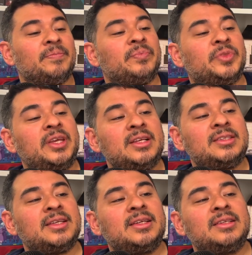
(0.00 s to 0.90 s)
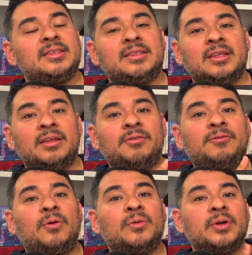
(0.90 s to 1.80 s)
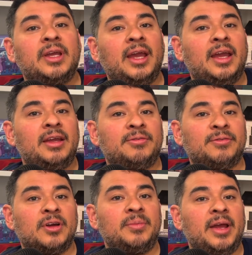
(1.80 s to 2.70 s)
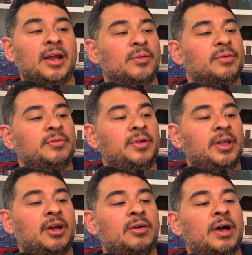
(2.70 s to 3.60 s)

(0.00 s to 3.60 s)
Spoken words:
This is the 4K from Arrow Video.